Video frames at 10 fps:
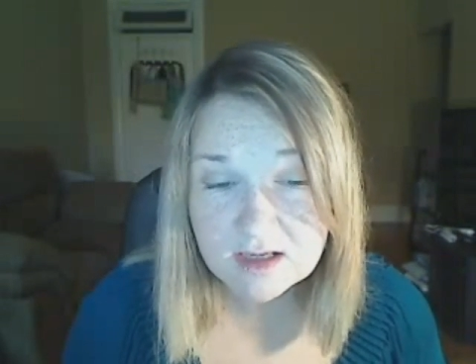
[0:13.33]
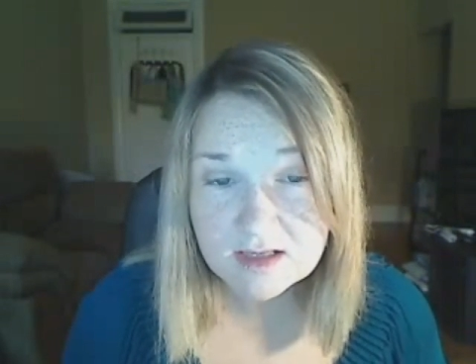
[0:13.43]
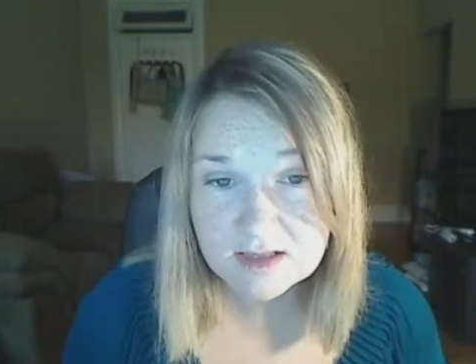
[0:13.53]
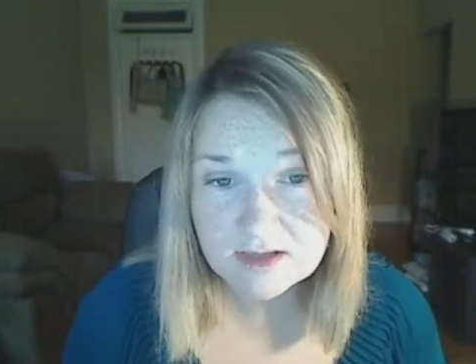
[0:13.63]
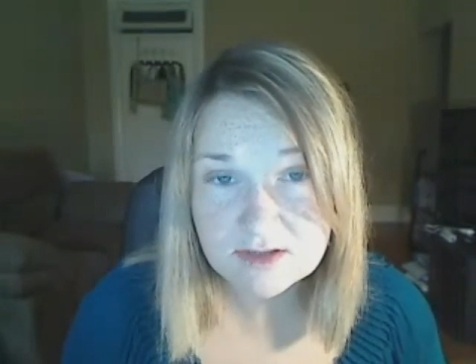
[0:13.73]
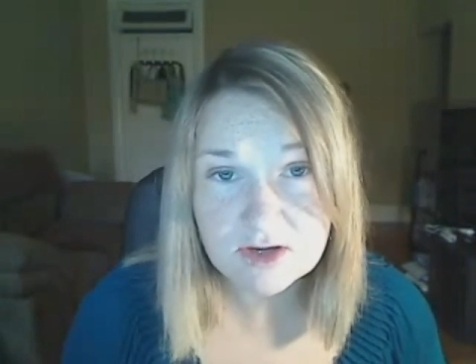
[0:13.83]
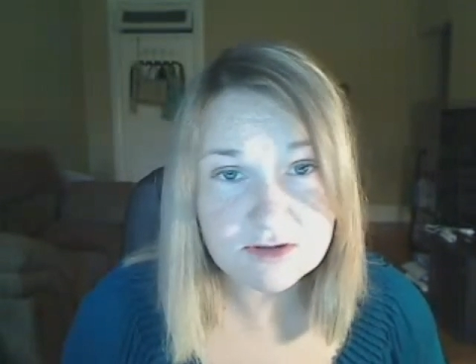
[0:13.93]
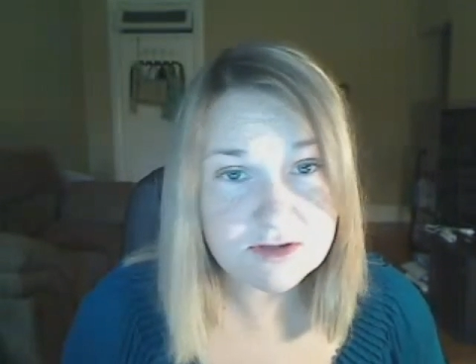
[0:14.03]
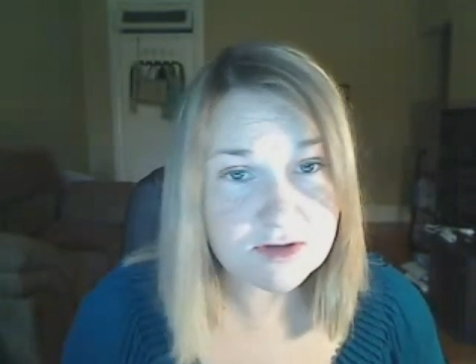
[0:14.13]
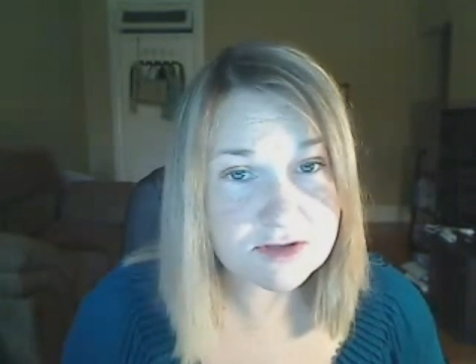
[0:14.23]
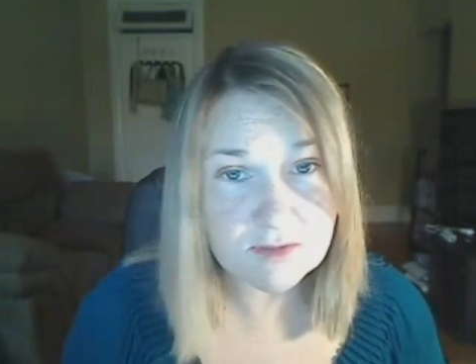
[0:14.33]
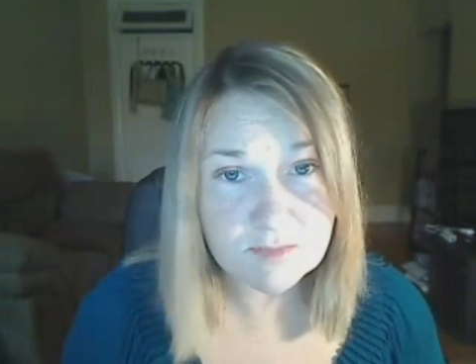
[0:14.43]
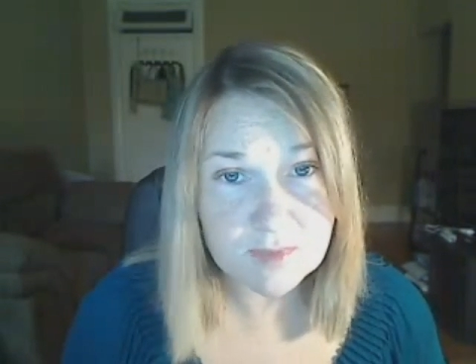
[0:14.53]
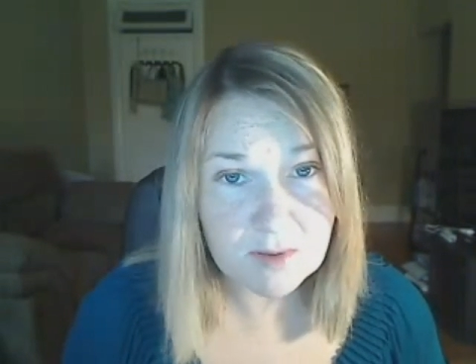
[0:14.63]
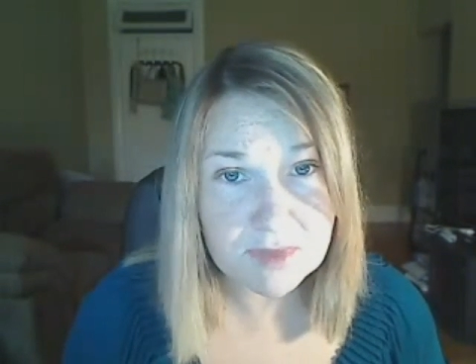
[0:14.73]
There's also some
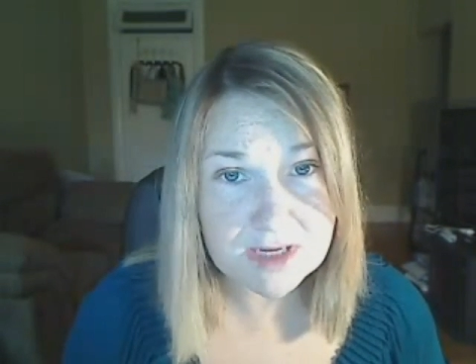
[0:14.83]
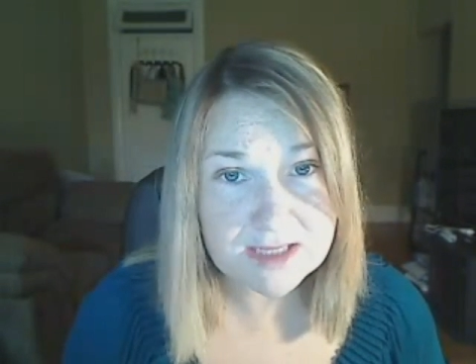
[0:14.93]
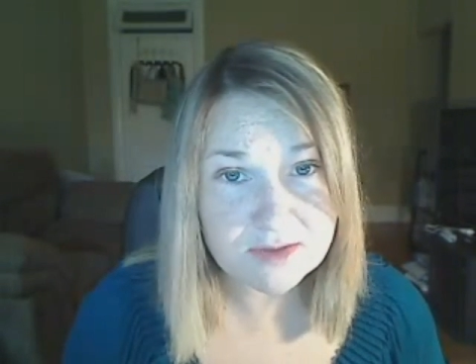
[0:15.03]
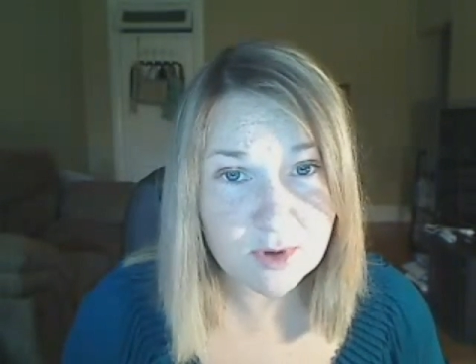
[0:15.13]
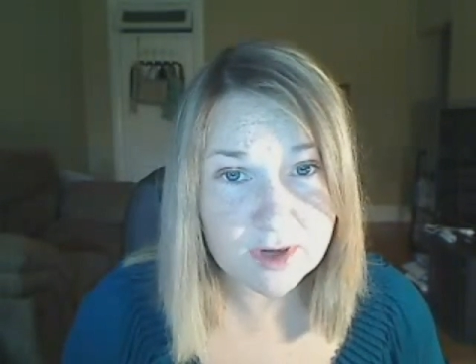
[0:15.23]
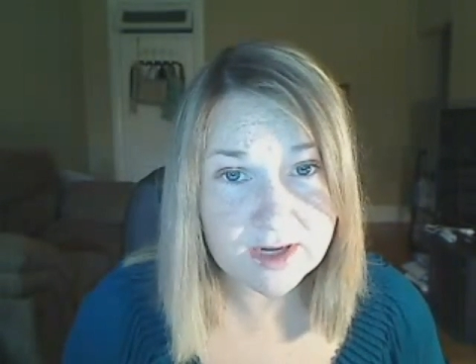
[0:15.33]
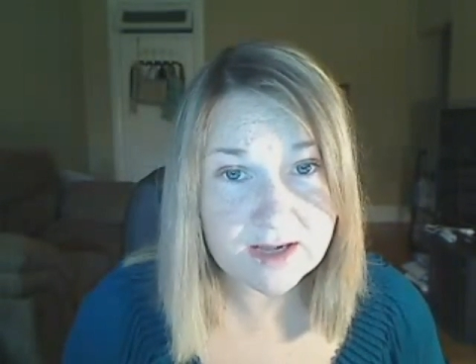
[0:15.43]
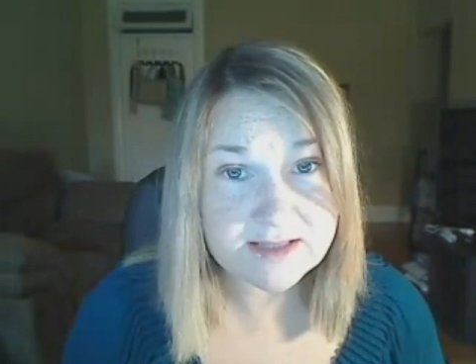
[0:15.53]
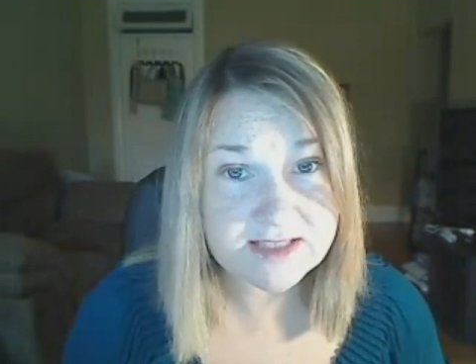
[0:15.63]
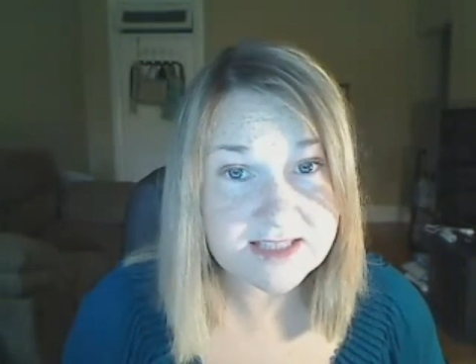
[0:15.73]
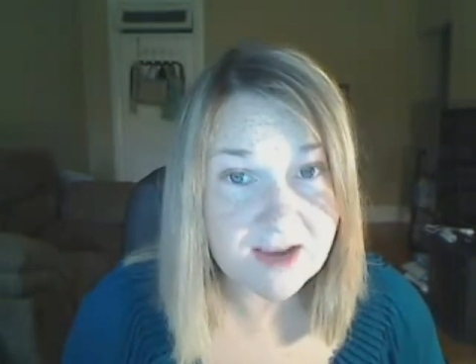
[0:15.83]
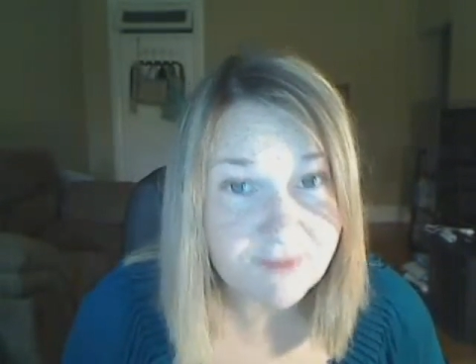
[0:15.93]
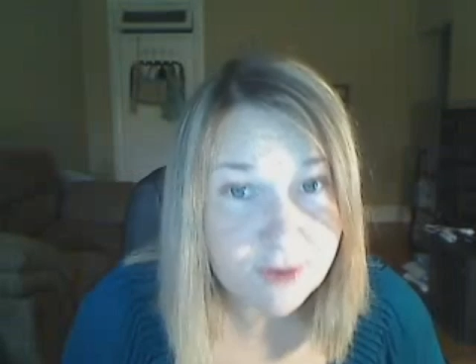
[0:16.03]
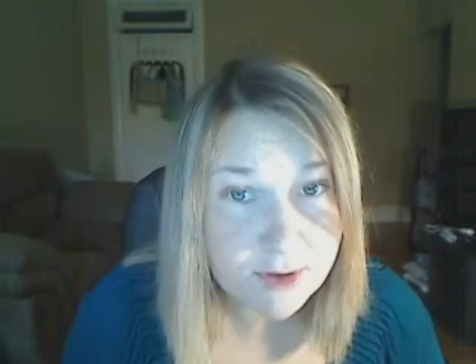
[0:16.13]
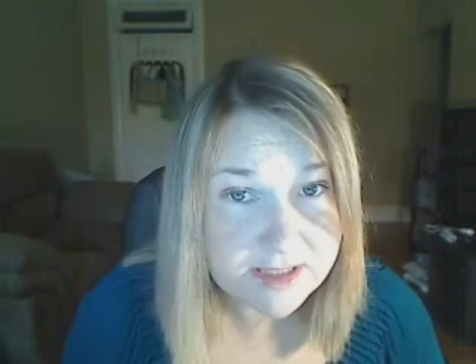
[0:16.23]
companies working on
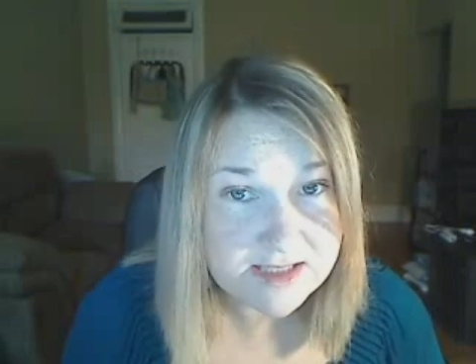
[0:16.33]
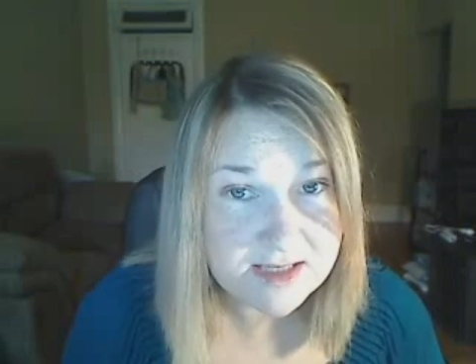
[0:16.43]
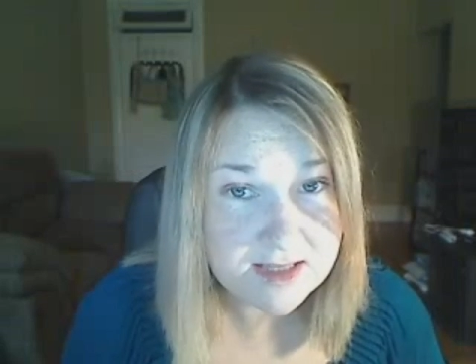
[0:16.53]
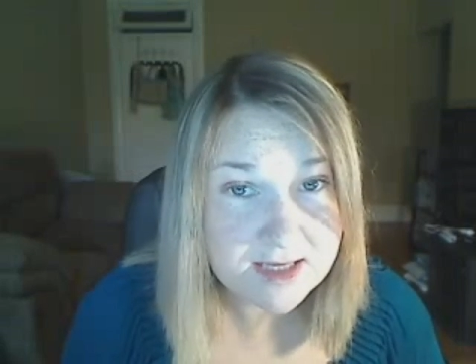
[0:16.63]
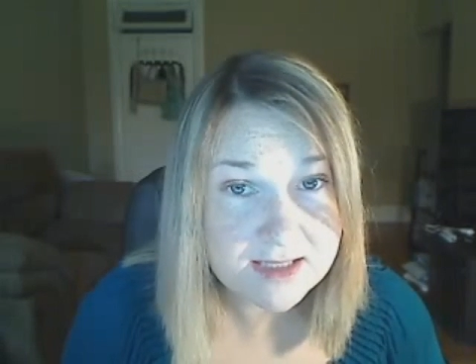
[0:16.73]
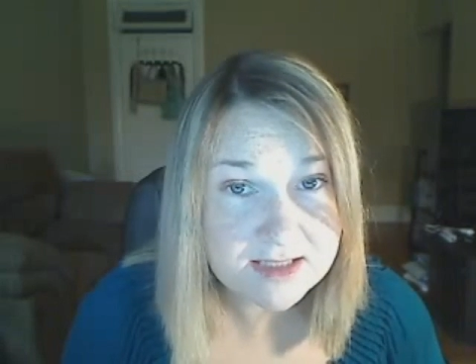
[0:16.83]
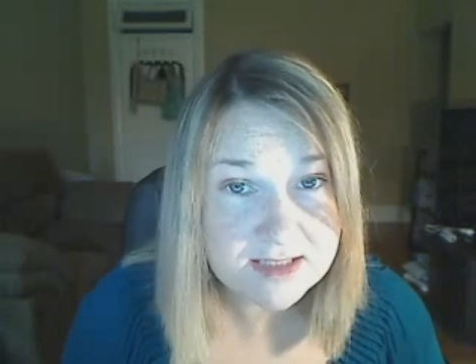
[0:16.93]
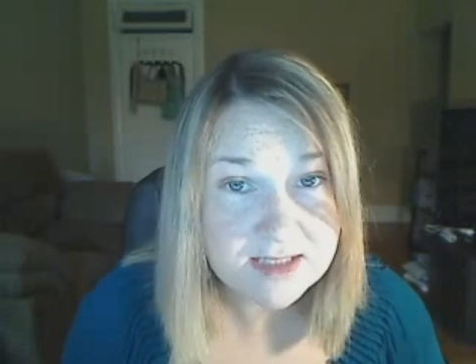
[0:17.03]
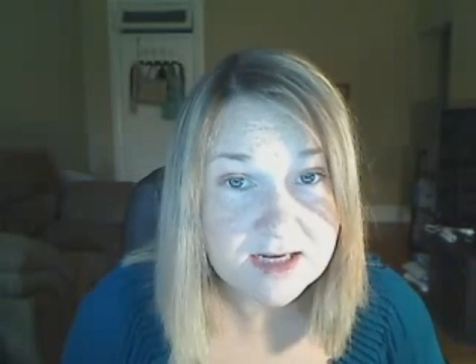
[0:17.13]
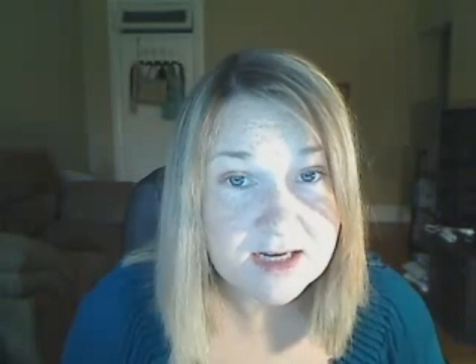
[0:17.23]
safer insulins